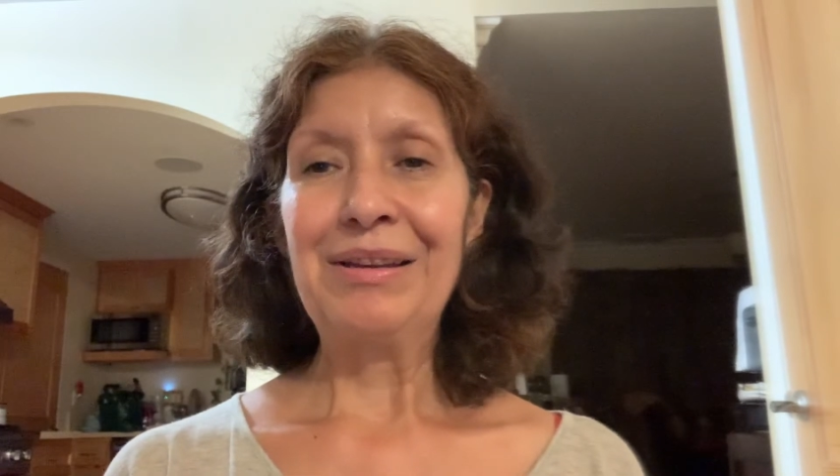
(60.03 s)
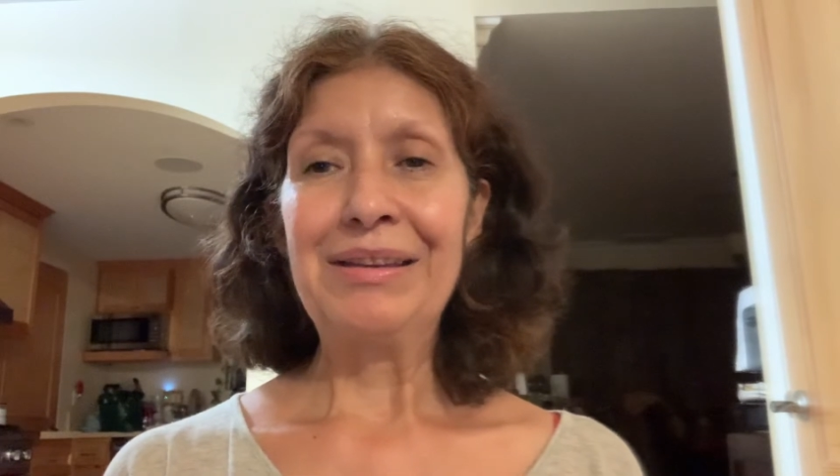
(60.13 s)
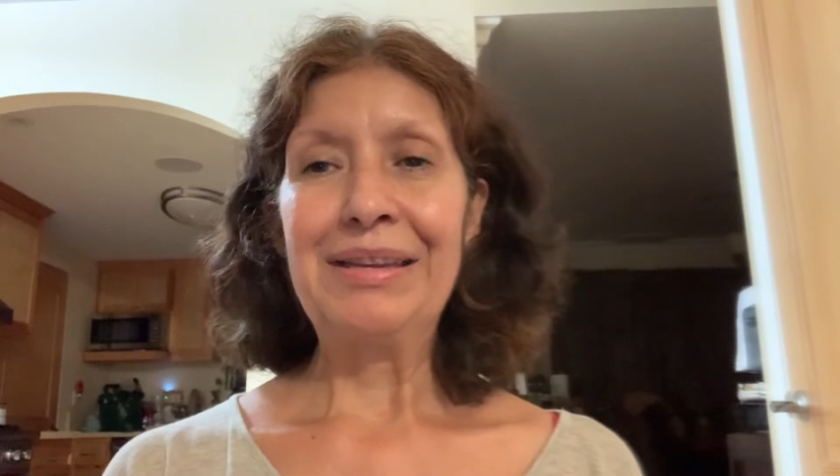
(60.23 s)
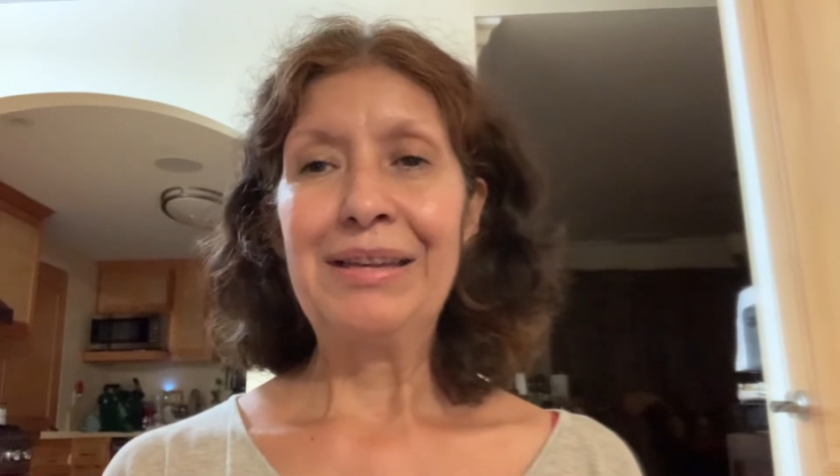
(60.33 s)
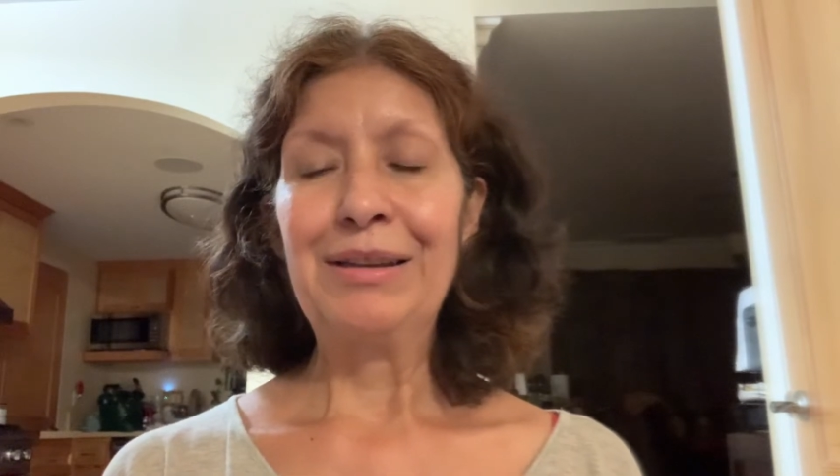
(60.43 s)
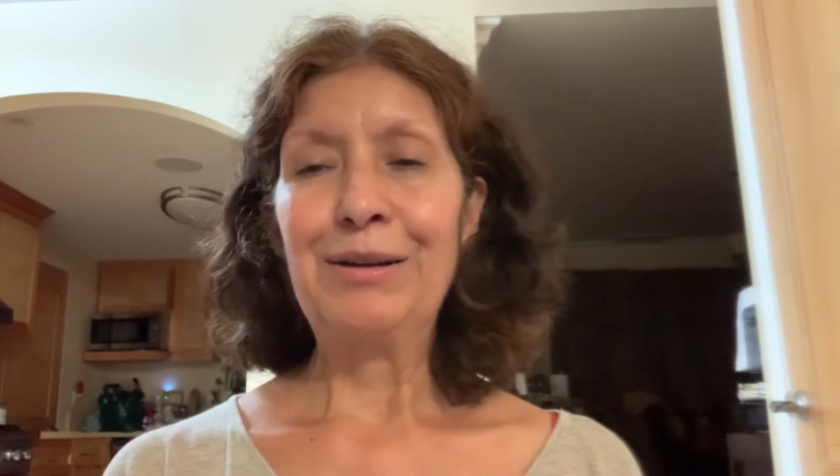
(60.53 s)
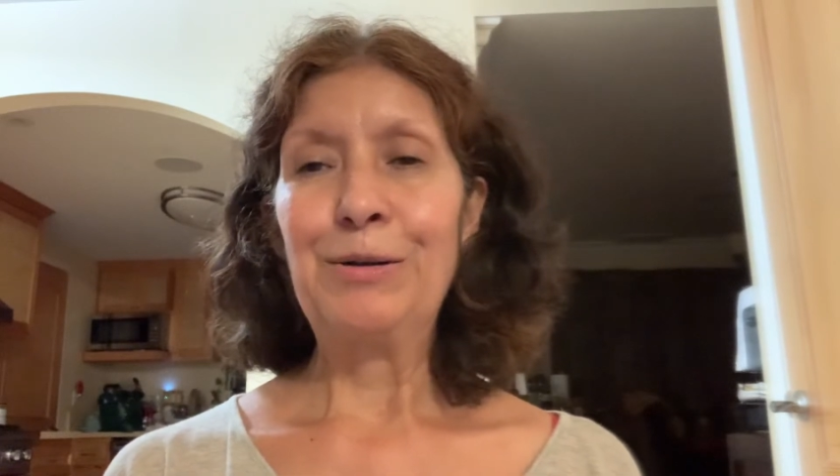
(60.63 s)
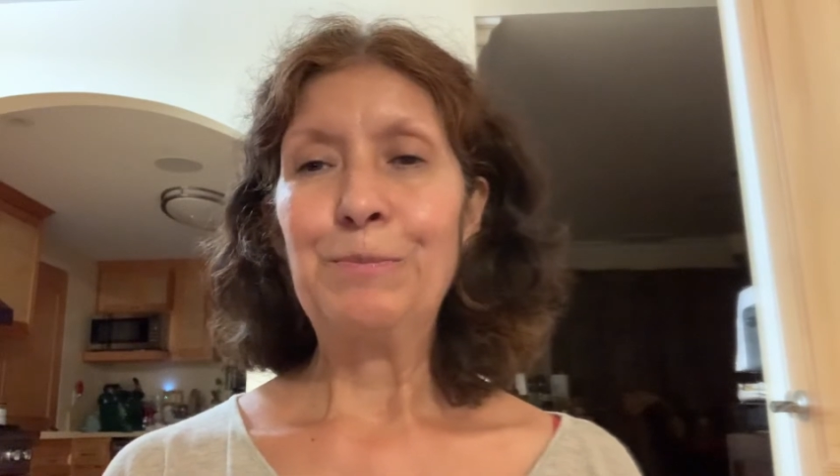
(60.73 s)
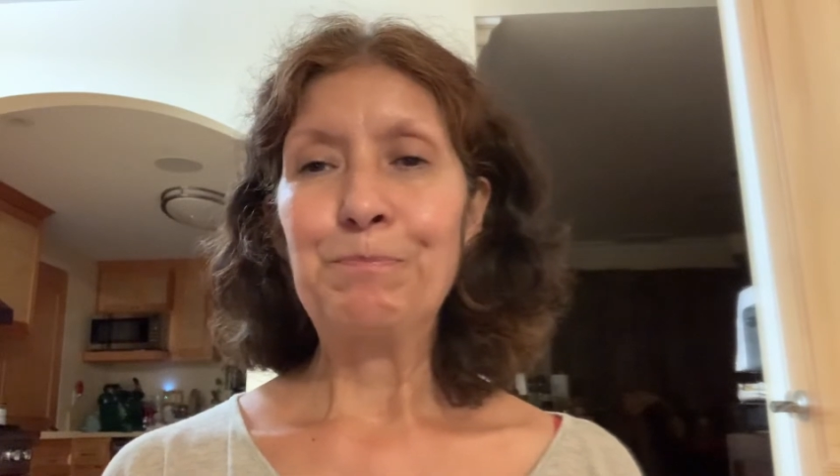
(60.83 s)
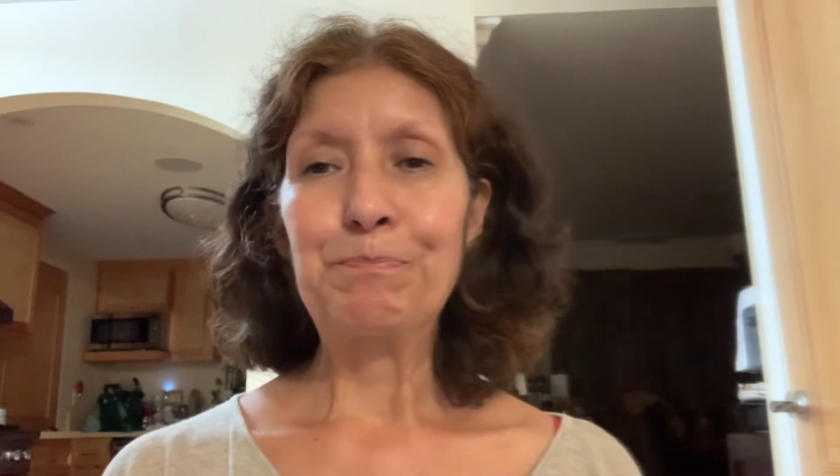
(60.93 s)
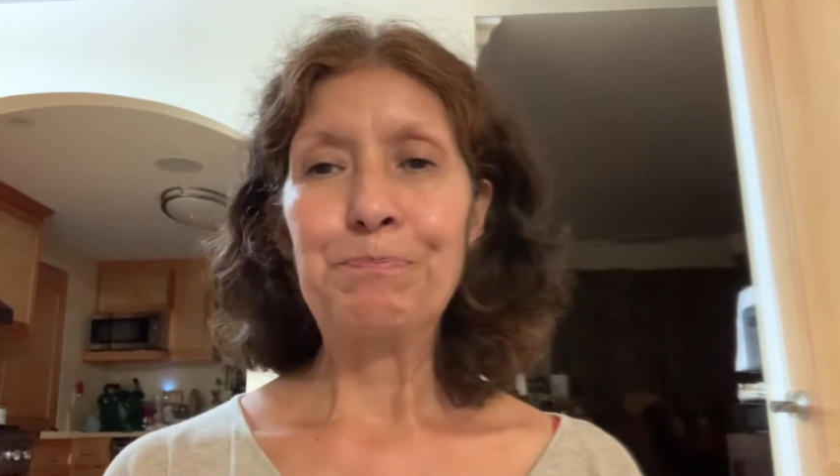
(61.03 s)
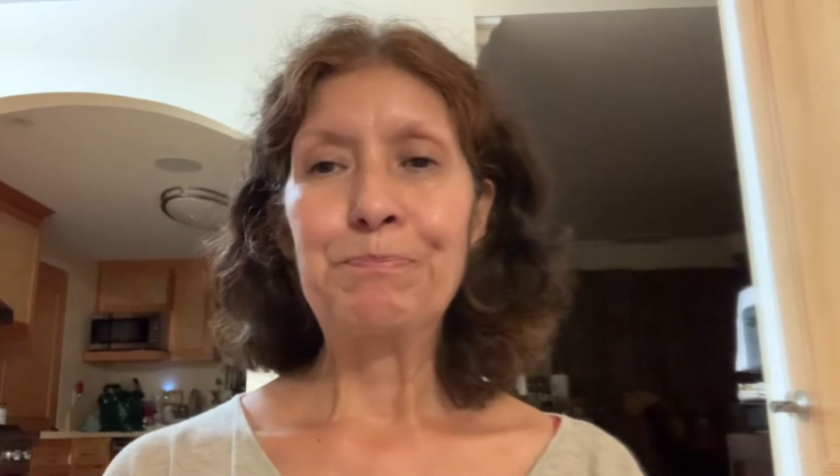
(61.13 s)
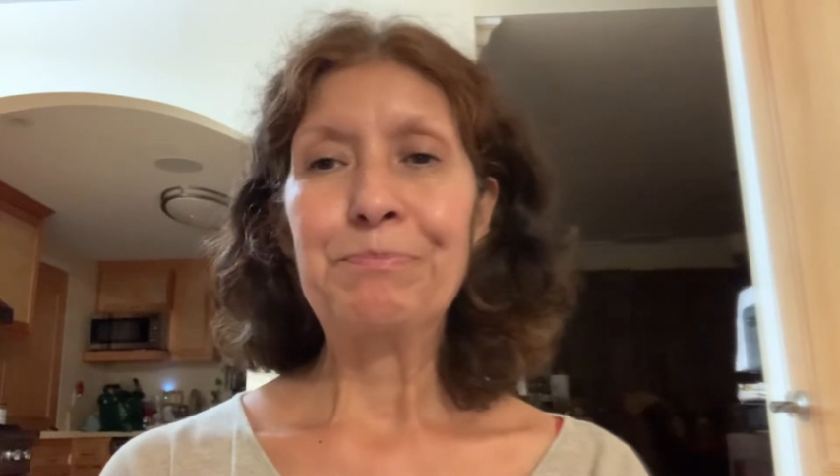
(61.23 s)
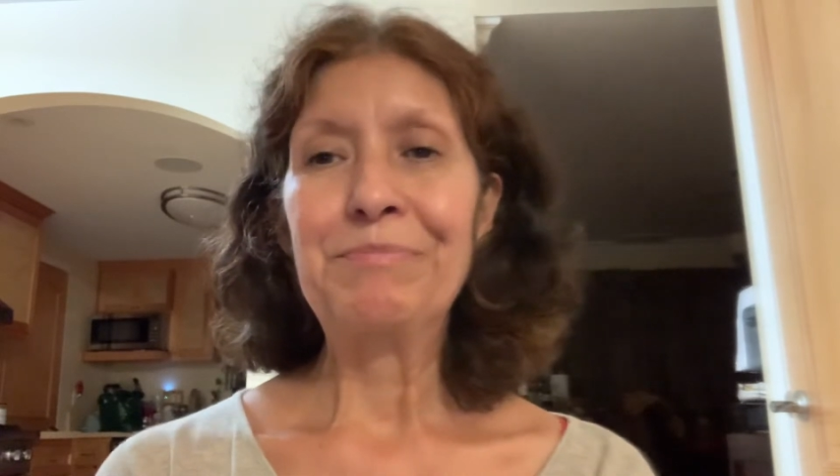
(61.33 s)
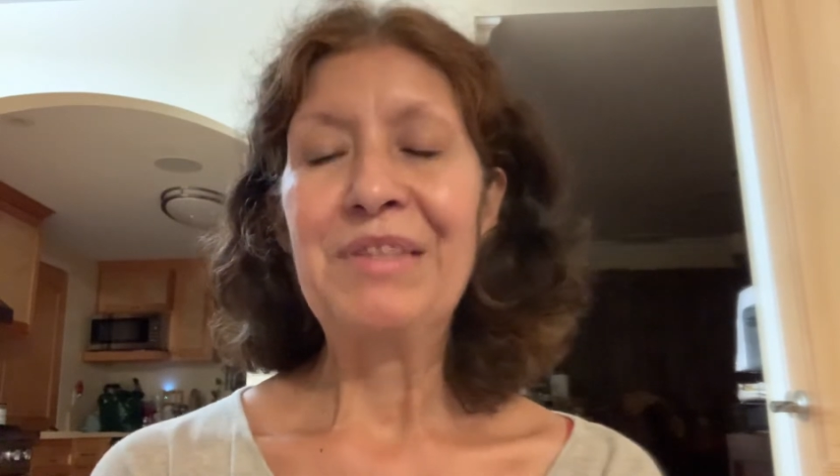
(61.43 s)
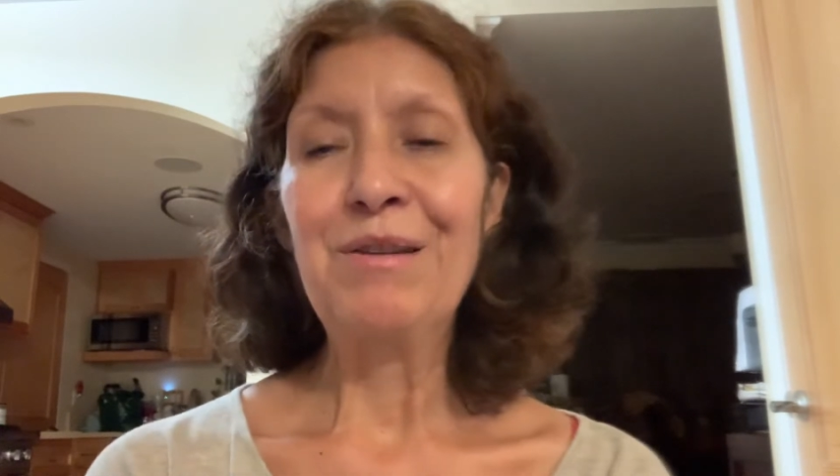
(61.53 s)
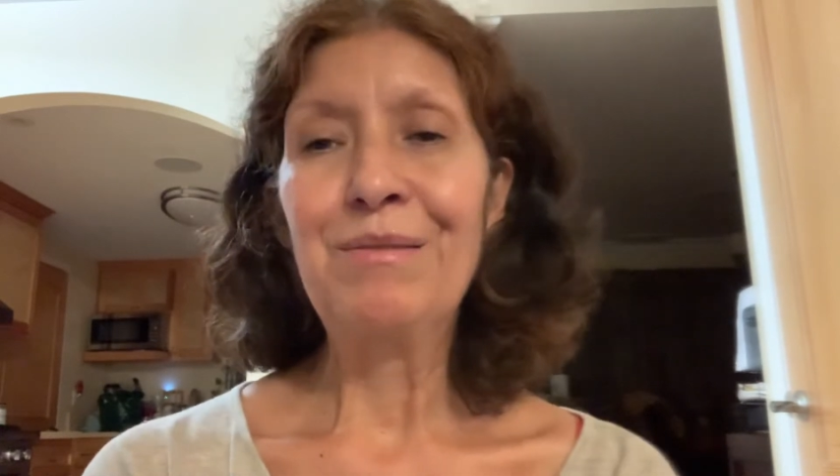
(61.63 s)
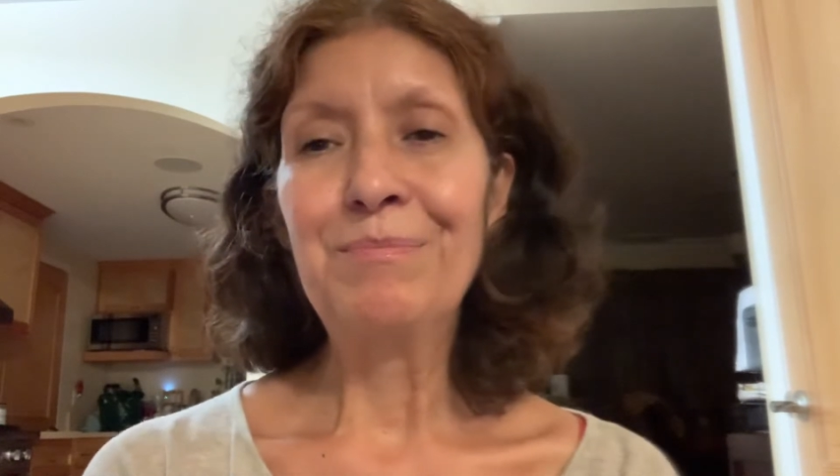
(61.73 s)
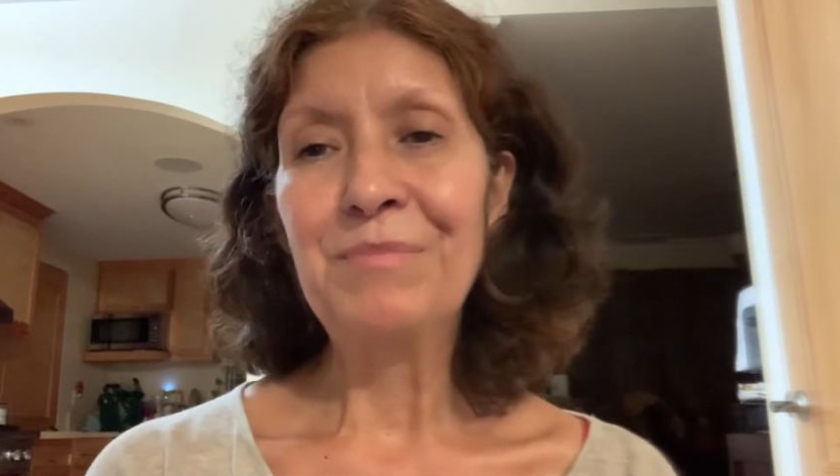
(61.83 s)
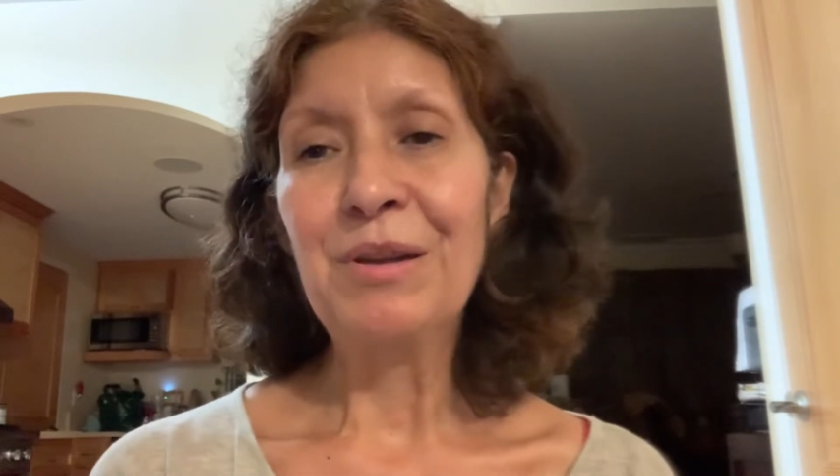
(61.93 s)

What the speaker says: and there